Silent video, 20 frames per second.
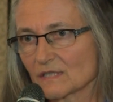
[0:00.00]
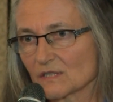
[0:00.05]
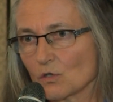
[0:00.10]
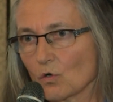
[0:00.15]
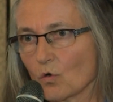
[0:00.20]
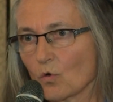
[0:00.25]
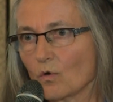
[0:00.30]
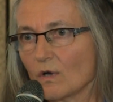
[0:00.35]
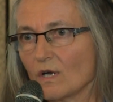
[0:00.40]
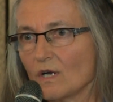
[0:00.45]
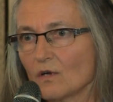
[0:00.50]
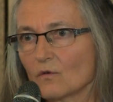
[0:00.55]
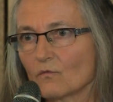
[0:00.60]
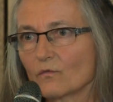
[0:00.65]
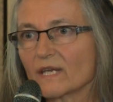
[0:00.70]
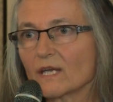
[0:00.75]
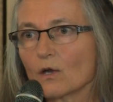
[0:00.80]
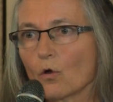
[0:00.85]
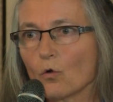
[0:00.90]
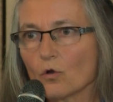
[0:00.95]
So
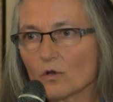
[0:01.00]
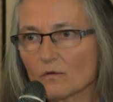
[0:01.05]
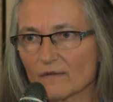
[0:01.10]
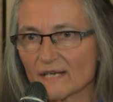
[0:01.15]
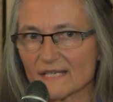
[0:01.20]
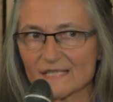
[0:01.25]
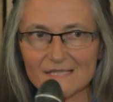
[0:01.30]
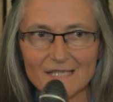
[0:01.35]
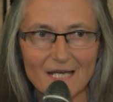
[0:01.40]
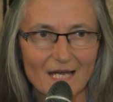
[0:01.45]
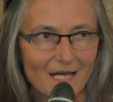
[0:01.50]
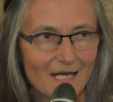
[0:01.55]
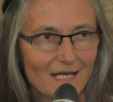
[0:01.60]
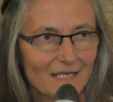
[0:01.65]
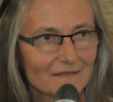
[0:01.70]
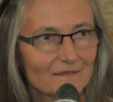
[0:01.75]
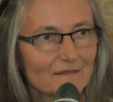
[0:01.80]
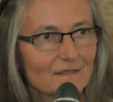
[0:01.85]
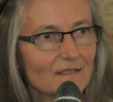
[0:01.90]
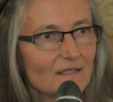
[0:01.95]
we always
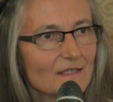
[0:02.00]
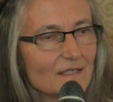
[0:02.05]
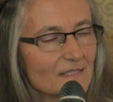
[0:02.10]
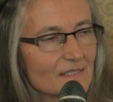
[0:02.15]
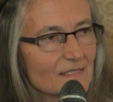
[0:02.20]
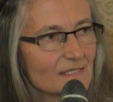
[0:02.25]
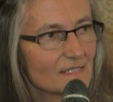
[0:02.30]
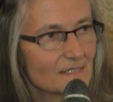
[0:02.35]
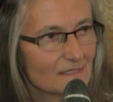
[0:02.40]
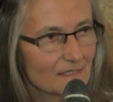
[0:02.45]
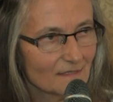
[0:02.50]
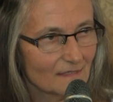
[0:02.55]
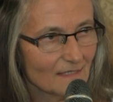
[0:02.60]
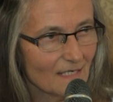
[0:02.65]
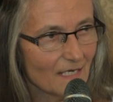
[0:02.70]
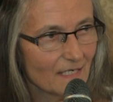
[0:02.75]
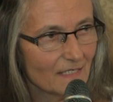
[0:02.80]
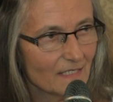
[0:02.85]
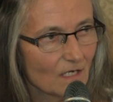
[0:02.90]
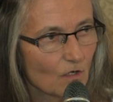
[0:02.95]
had assisted
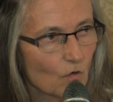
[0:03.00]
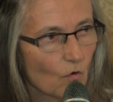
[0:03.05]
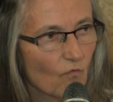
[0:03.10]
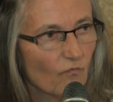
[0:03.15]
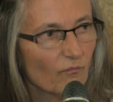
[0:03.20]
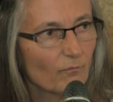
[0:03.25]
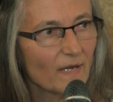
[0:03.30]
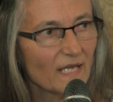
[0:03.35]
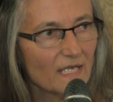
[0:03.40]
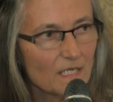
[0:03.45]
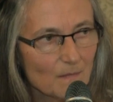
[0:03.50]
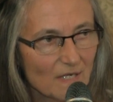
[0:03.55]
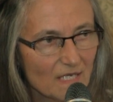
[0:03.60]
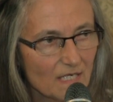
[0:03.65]
dying of many,